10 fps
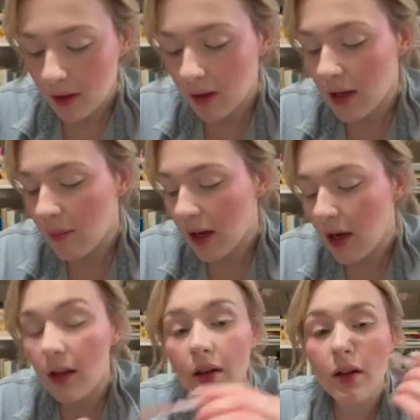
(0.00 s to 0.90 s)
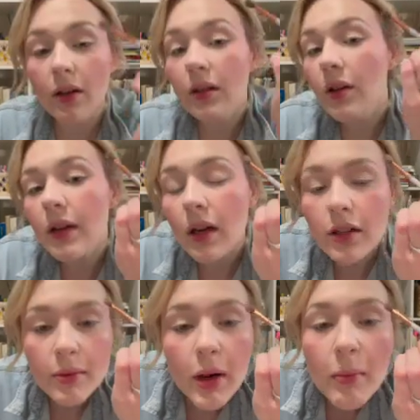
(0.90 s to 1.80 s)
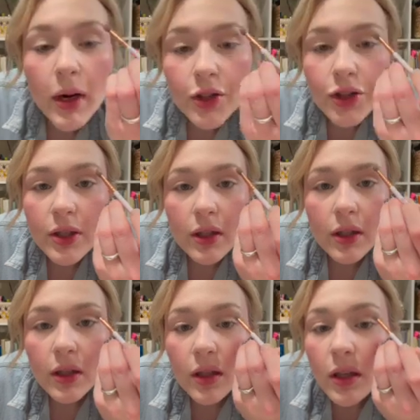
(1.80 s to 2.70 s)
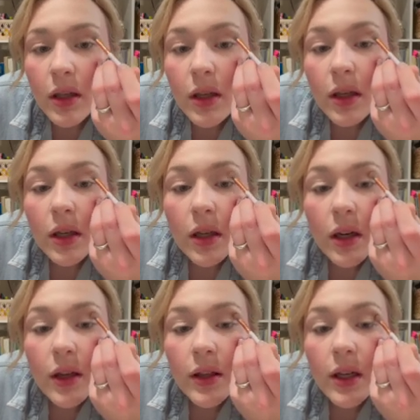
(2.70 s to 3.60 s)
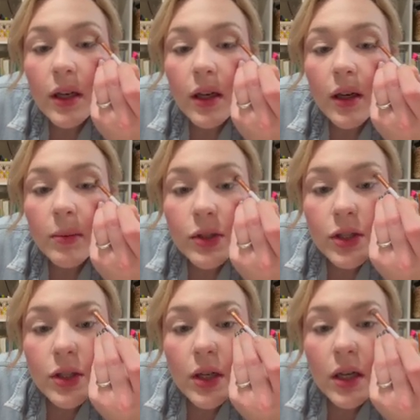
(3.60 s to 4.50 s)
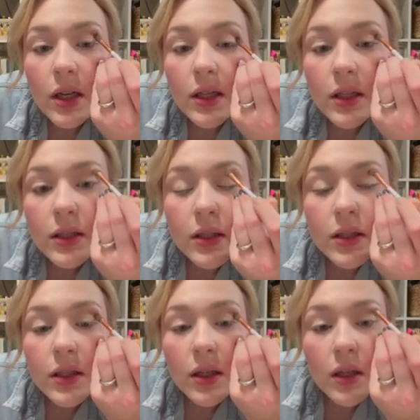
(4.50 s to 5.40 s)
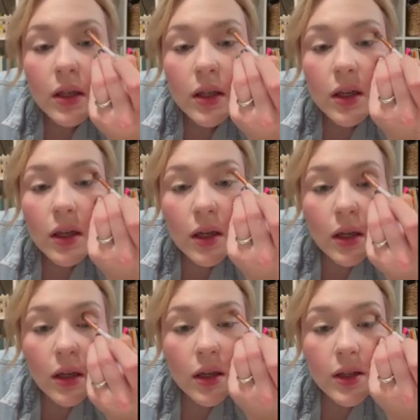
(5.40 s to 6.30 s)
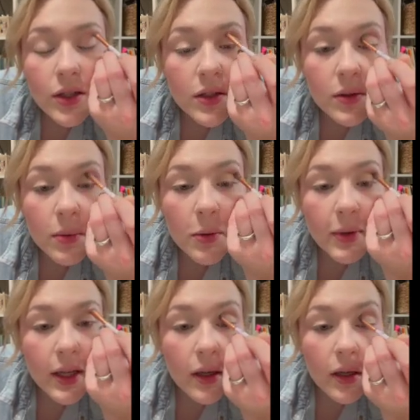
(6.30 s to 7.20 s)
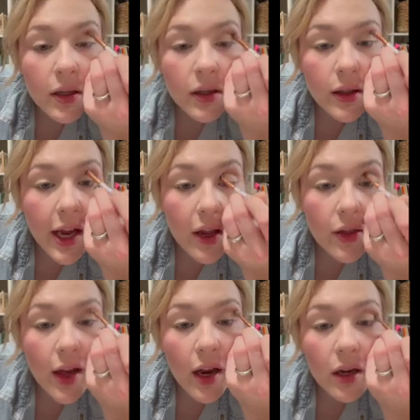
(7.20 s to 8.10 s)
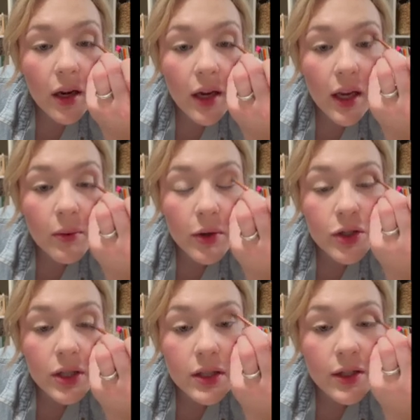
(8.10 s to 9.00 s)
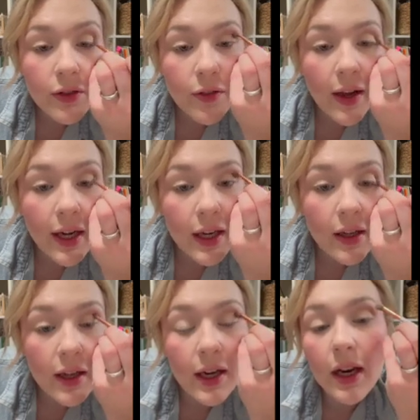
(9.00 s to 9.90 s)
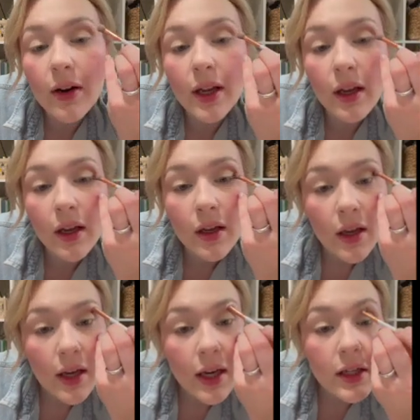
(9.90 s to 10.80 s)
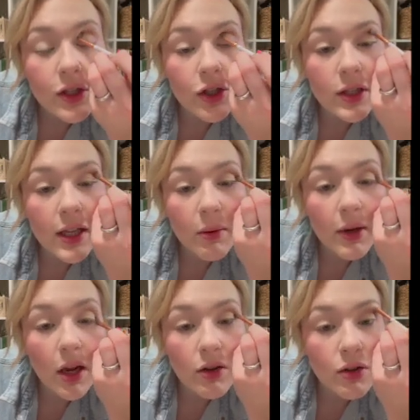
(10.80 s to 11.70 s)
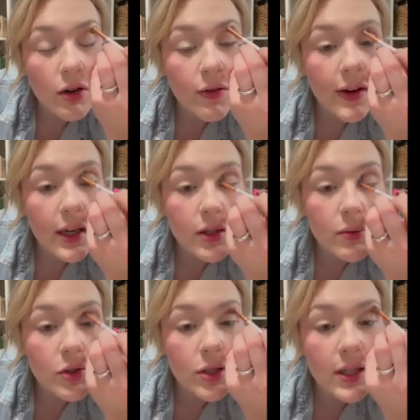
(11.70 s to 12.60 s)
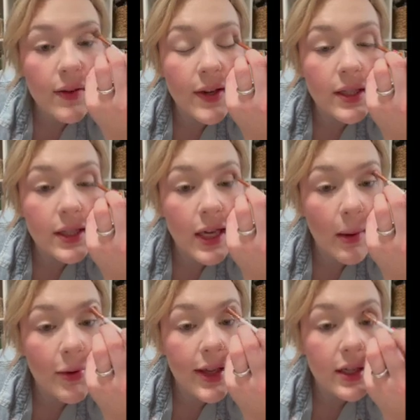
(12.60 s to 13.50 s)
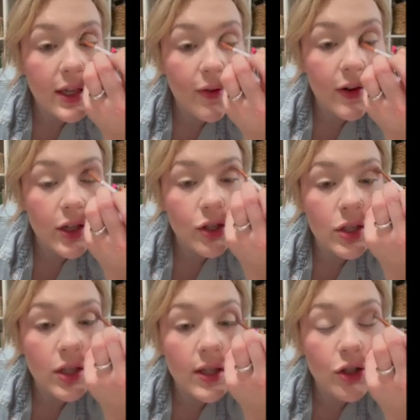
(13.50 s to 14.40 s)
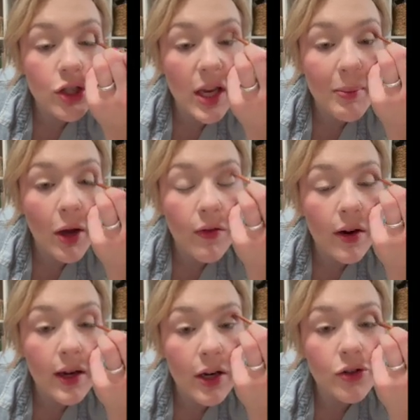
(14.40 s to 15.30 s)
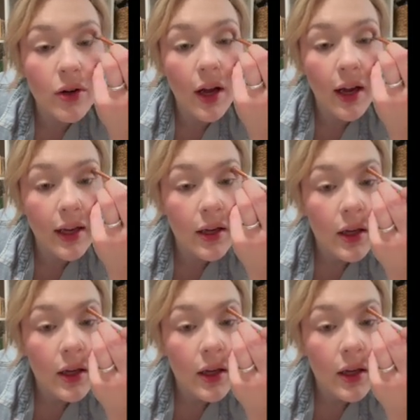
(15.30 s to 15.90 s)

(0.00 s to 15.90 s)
Get my color loaded onto my brush. And then I'm just gonna swoop it like that. Again, we're just defining that area. It's just like we contoured our face. We're just giving depth and definition to the shape of our natural eye.